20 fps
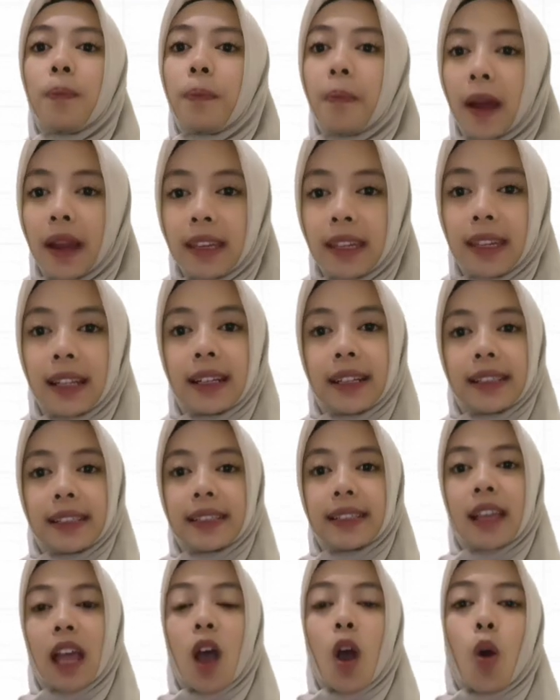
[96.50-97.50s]

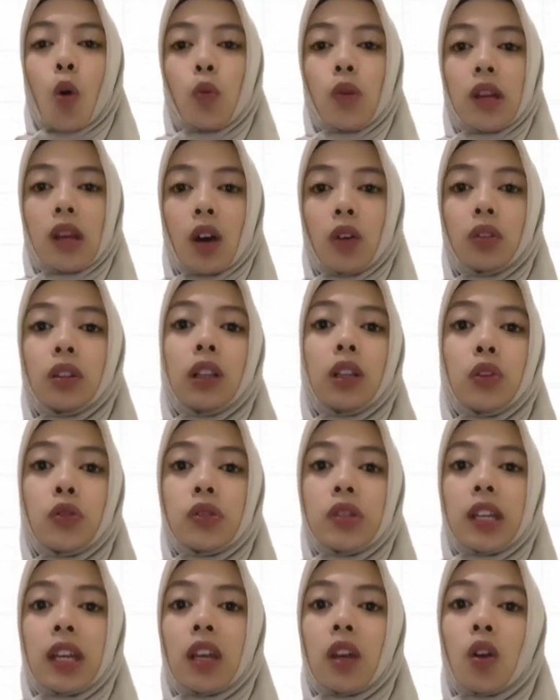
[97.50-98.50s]
painkillers without
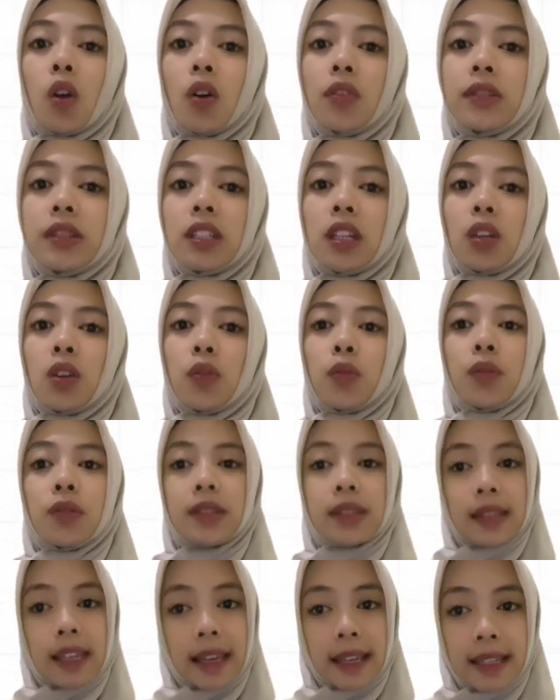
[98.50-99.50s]
losing
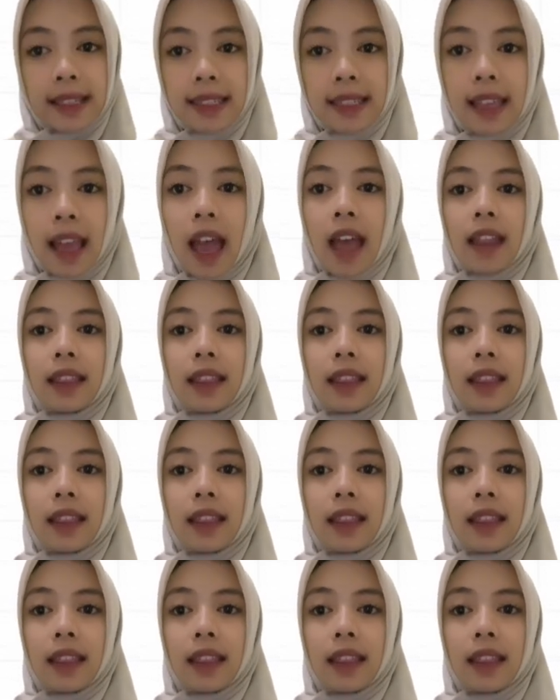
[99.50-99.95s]
consequences.